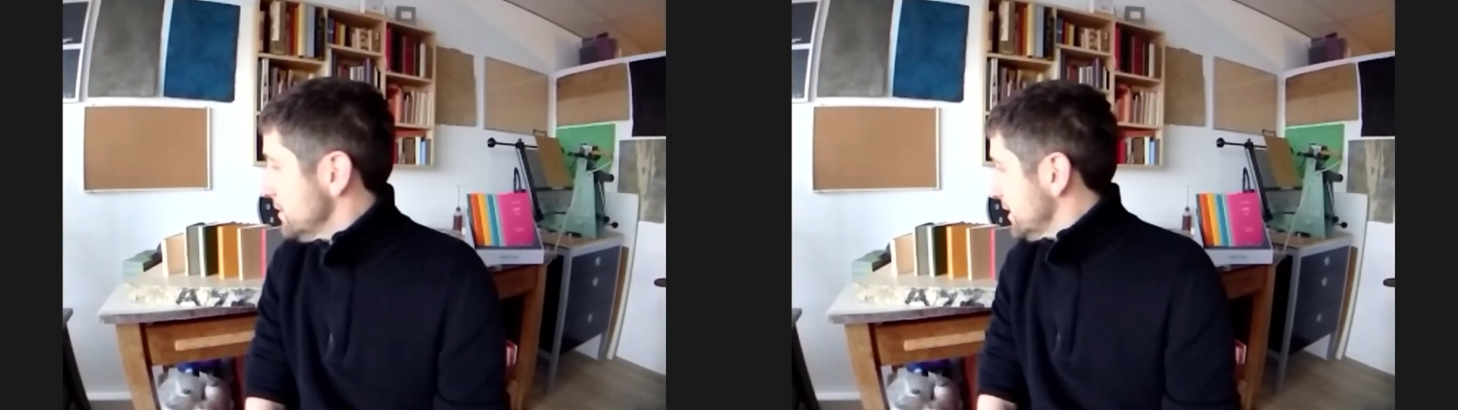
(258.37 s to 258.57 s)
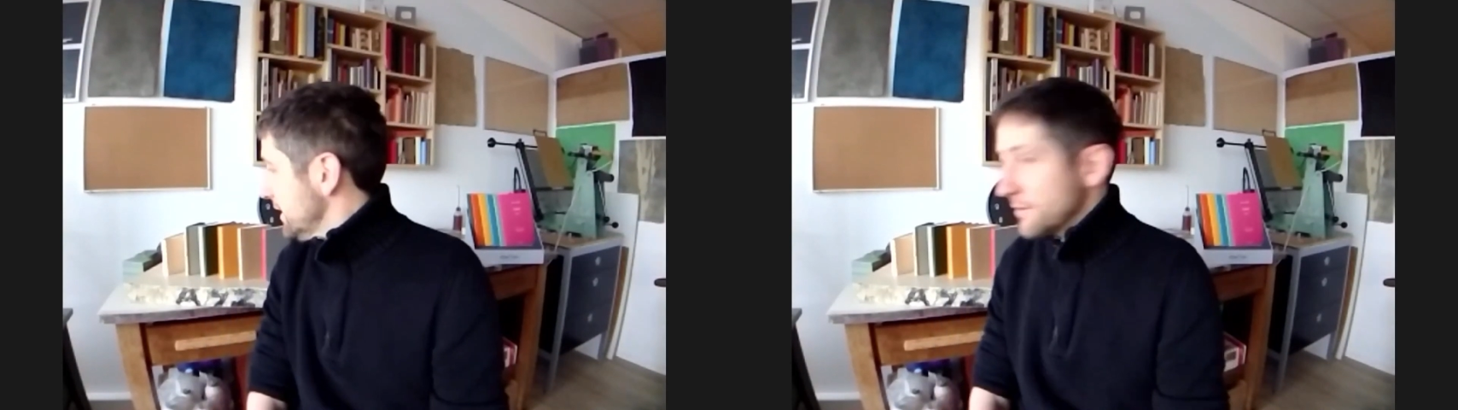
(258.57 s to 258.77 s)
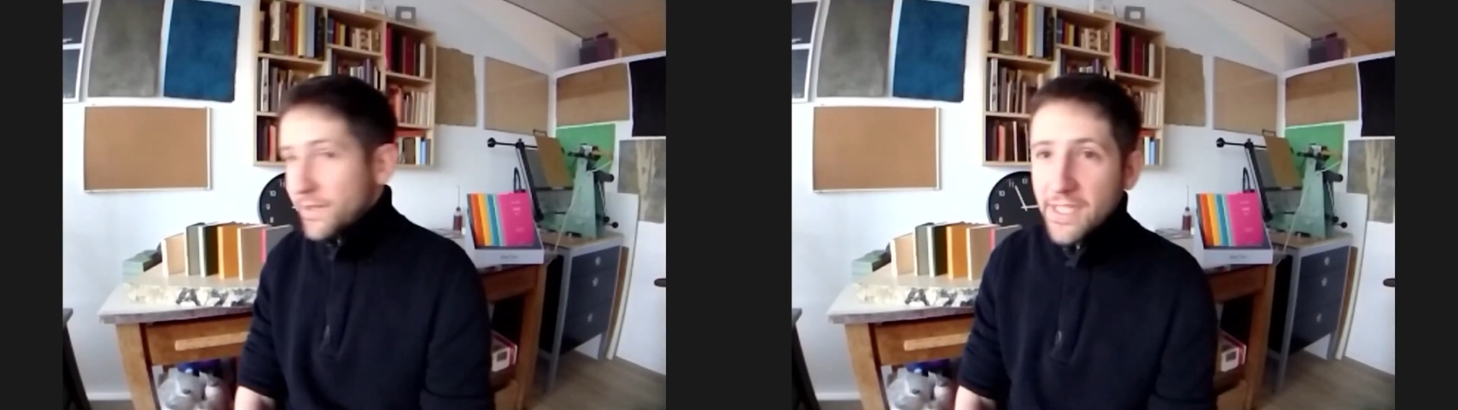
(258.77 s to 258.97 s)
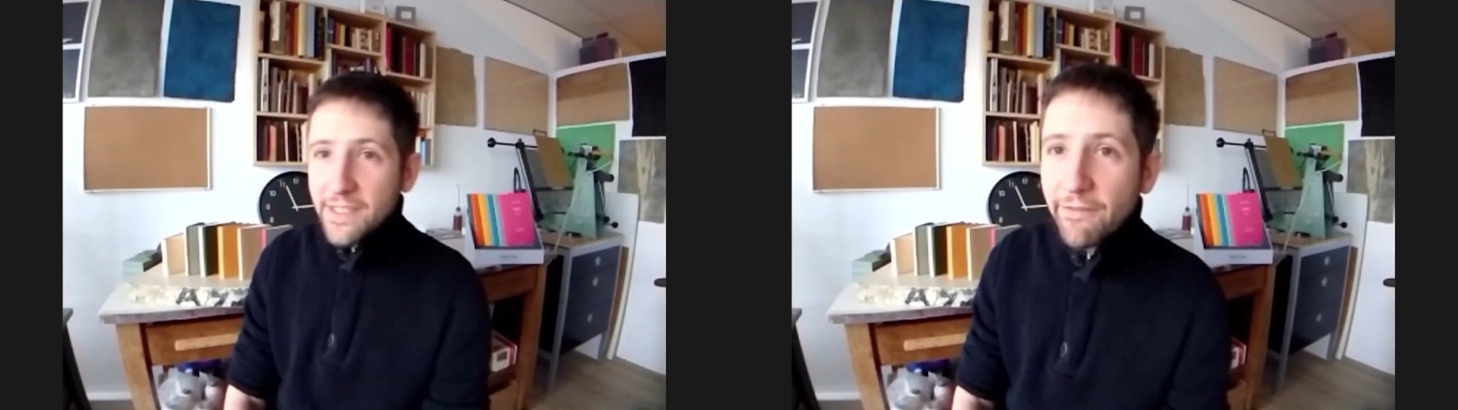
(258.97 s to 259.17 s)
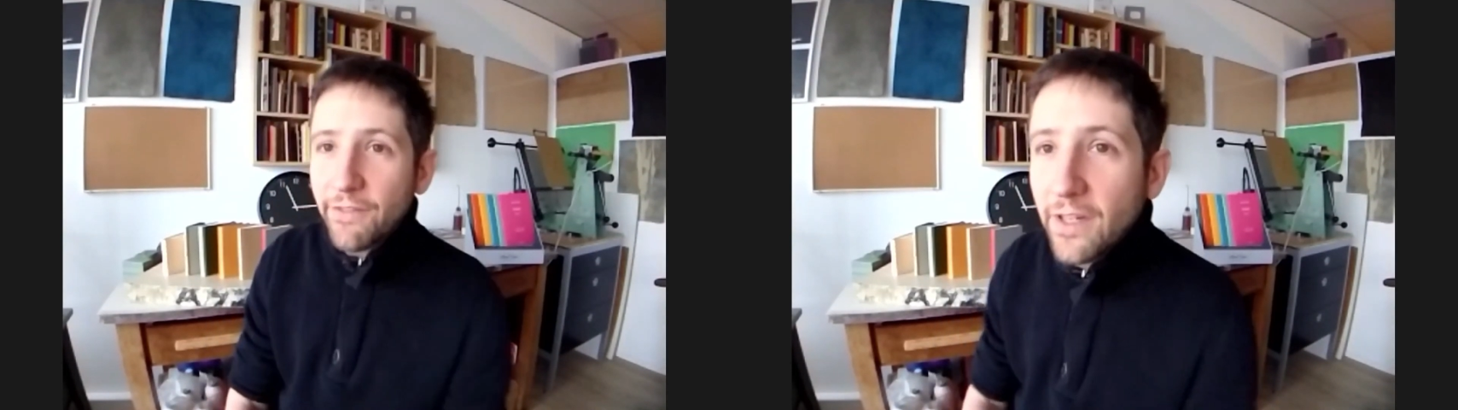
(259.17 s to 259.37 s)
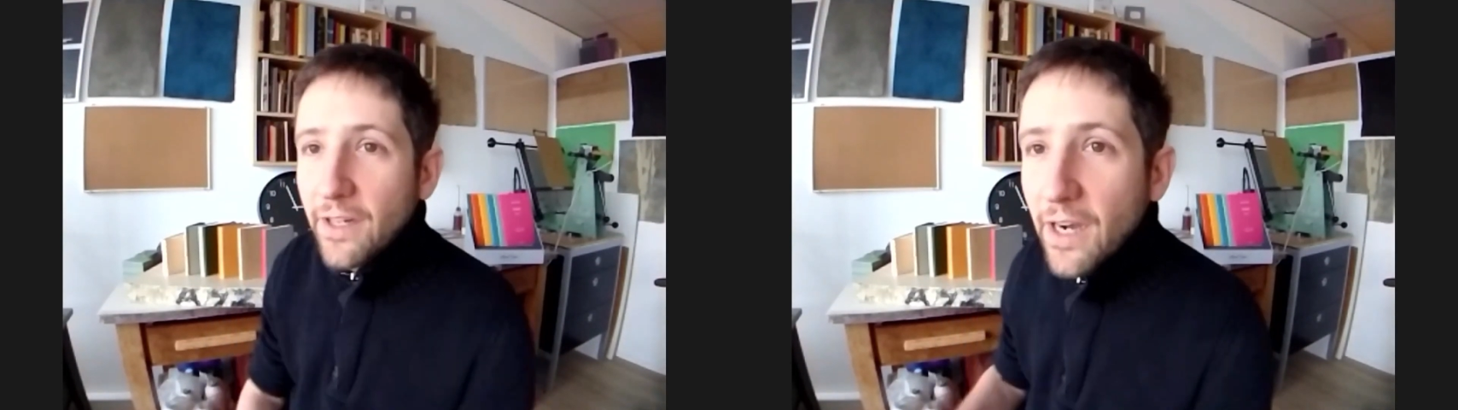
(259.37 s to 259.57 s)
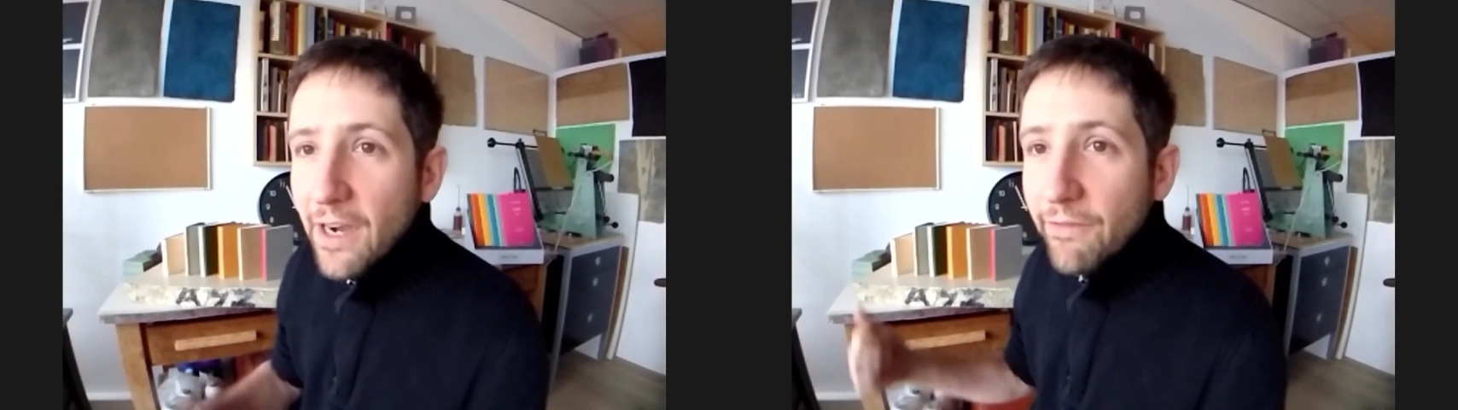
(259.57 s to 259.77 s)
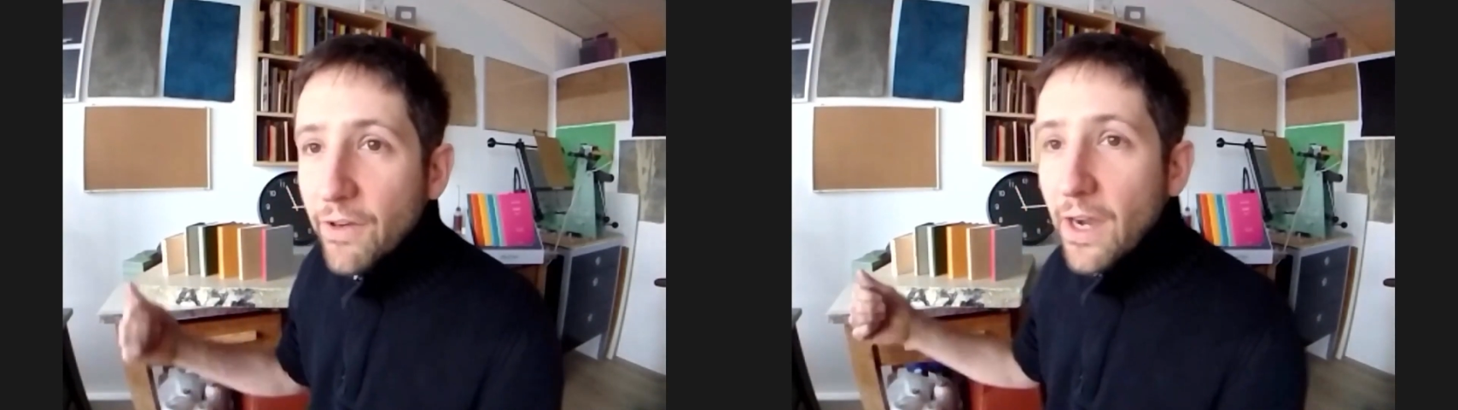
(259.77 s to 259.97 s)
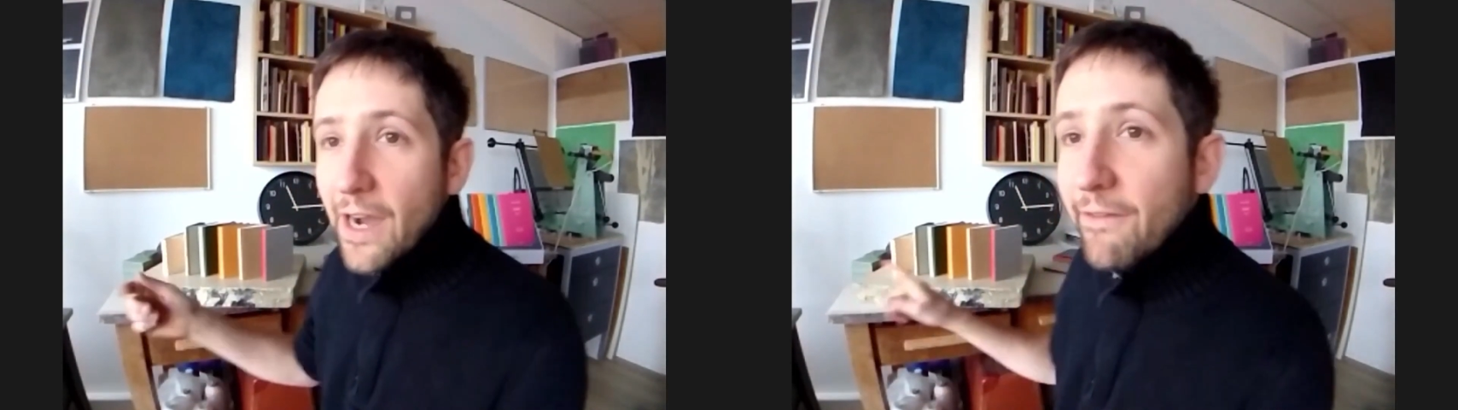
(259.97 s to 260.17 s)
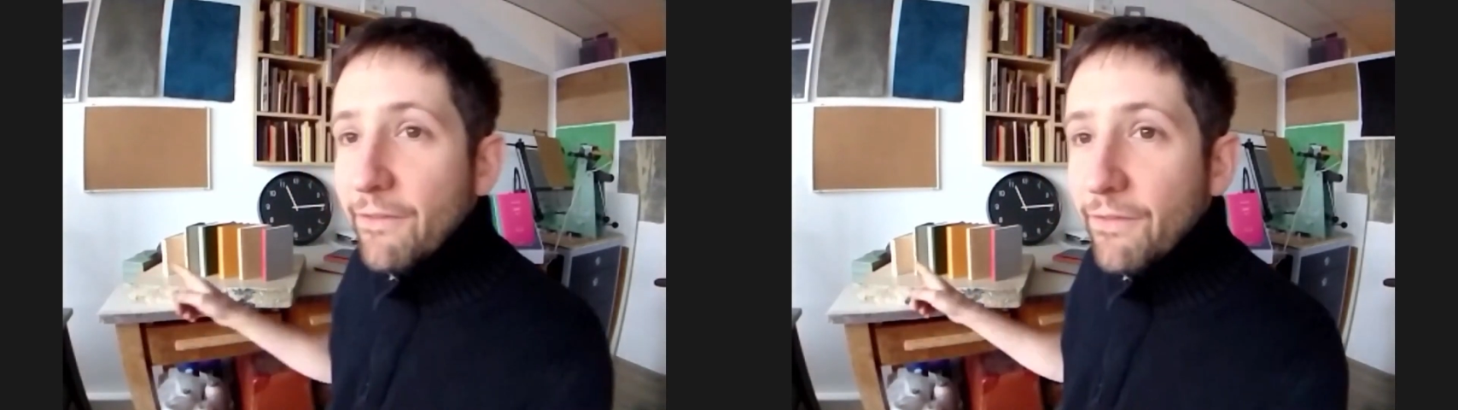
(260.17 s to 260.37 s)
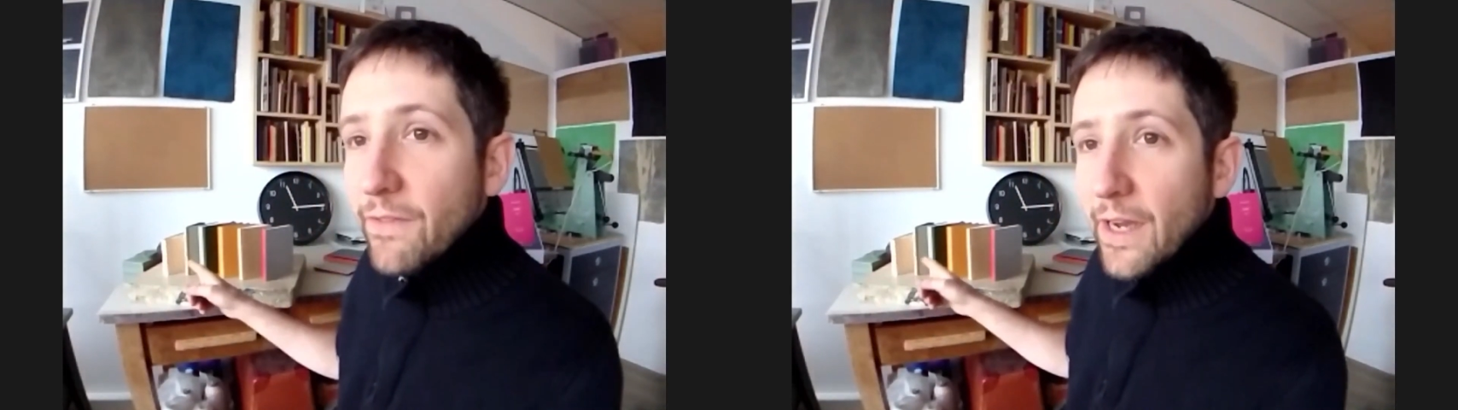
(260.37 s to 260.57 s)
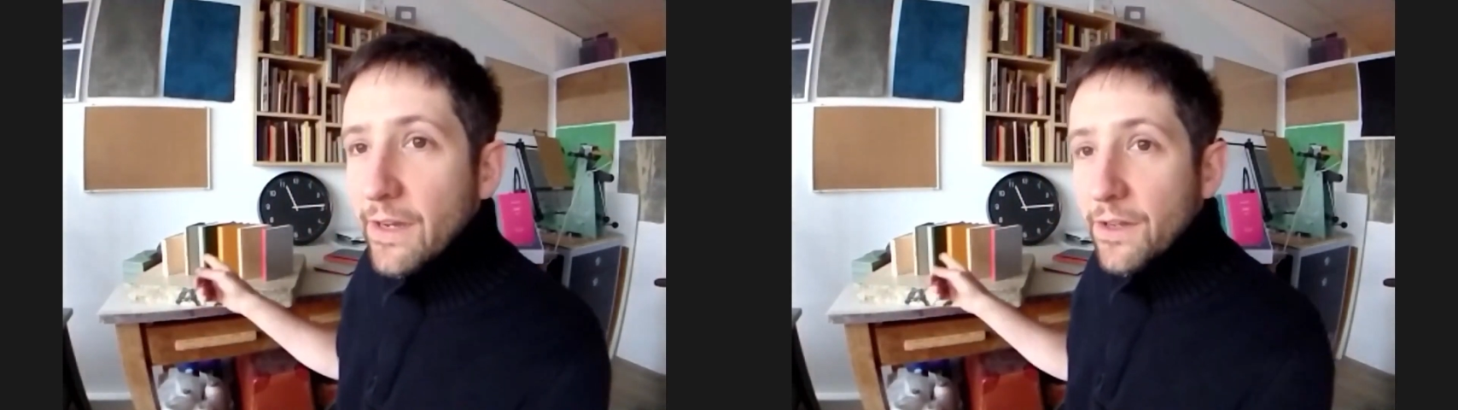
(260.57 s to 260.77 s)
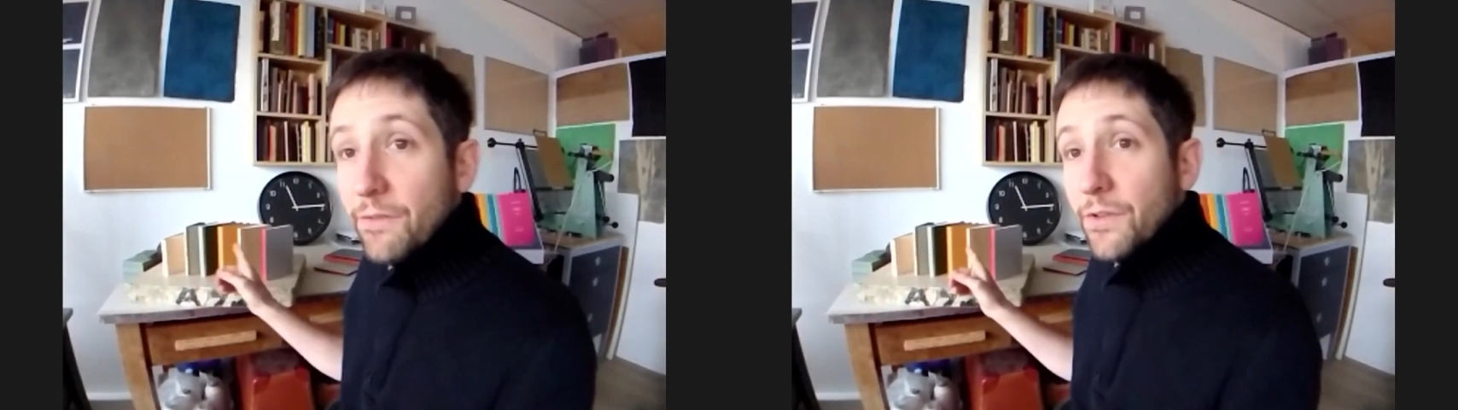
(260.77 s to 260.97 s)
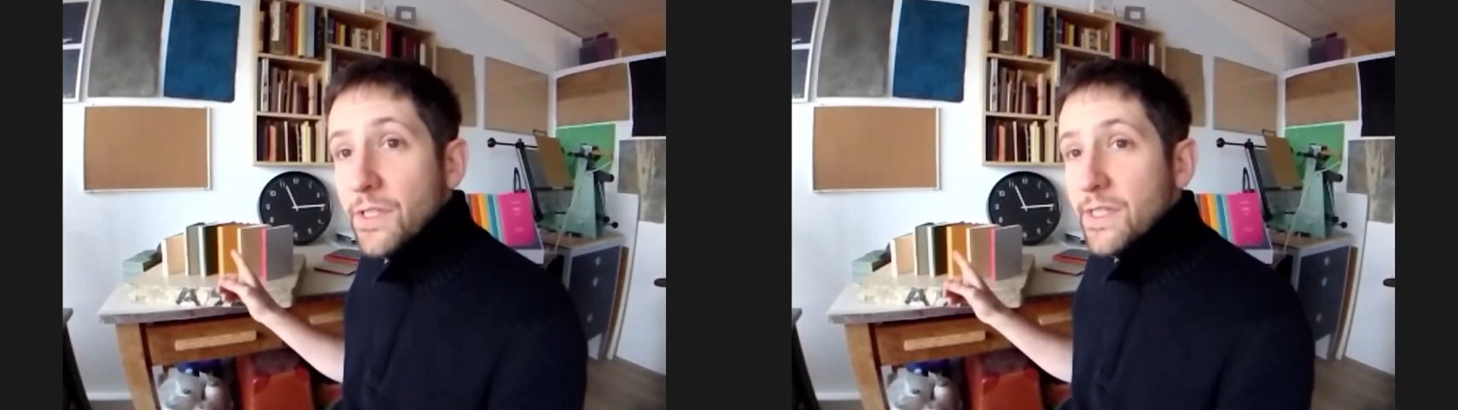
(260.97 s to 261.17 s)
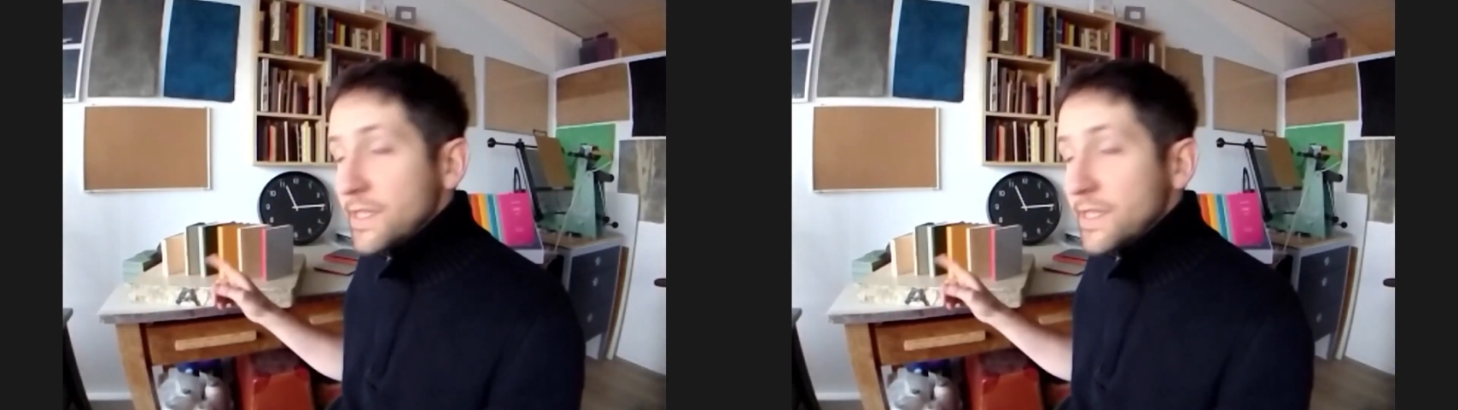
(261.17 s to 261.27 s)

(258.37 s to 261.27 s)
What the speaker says: Here it is. I don't know if you can